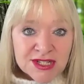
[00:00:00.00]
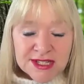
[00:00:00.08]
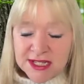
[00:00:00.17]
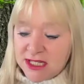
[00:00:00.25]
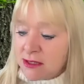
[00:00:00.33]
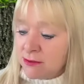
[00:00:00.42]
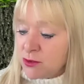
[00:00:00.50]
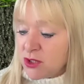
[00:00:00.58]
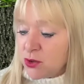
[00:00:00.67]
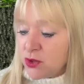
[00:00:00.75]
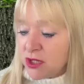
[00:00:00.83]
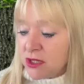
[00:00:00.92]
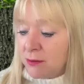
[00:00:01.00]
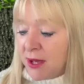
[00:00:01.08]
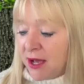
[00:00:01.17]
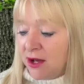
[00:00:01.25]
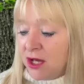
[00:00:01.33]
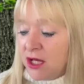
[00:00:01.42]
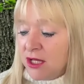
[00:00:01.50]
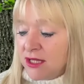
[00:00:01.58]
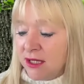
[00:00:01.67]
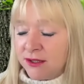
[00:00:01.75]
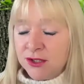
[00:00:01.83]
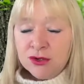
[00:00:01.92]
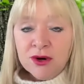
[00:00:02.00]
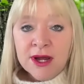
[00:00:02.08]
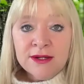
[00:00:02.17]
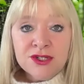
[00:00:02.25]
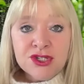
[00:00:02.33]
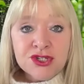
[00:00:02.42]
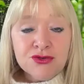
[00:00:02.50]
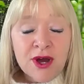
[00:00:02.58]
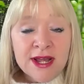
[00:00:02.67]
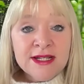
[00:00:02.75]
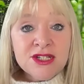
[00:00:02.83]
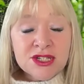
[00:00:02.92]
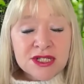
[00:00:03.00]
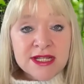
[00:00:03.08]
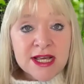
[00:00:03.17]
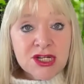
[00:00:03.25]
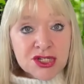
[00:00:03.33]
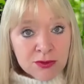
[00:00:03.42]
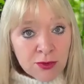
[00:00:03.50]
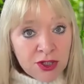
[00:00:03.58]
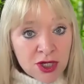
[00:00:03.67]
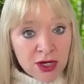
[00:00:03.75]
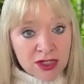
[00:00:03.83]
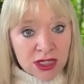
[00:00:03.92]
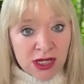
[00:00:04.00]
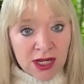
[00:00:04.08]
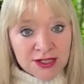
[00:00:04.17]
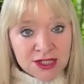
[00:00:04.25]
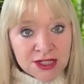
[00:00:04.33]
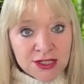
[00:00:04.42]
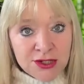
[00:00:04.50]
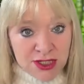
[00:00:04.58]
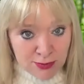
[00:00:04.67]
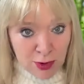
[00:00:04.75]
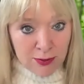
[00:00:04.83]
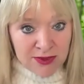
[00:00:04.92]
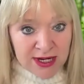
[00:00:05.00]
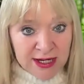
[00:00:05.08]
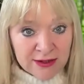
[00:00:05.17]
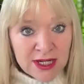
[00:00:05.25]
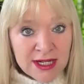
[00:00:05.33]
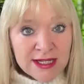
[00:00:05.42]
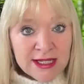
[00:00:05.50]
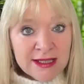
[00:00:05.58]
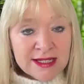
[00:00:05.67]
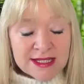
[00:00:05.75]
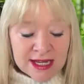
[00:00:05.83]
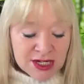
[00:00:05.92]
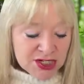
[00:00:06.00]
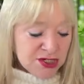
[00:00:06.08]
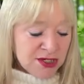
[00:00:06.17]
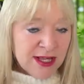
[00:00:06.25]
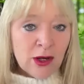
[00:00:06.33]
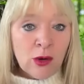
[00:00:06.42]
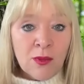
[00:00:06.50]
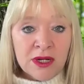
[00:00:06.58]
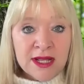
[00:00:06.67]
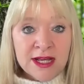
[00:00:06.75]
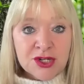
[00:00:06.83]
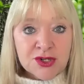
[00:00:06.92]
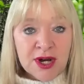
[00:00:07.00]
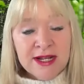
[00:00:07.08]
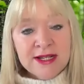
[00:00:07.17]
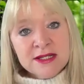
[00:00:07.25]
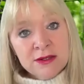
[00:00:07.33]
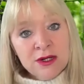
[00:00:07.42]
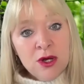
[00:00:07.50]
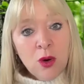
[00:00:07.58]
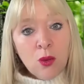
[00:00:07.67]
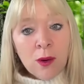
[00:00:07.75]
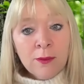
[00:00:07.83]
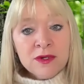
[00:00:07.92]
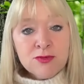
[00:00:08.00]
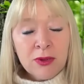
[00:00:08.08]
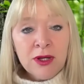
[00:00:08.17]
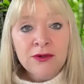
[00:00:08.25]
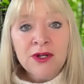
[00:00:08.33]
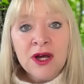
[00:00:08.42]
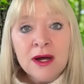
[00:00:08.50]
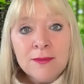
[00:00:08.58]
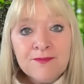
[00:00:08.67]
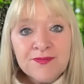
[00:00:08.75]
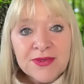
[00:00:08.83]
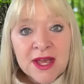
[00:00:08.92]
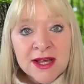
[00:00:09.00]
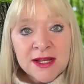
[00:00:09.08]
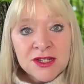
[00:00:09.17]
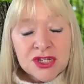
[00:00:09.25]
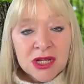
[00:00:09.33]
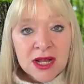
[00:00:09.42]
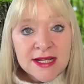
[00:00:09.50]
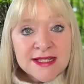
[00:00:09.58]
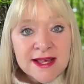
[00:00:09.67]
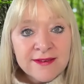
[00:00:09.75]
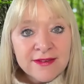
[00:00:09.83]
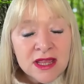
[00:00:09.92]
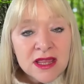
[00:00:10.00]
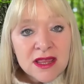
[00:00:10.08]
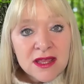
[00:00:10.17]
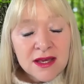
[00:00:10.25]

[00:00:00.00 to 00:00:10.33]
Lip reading: systems. We're talking about the underground train station. When you go to London, you just pop down in the station and get on one of their trains. And one was blown up July 7th.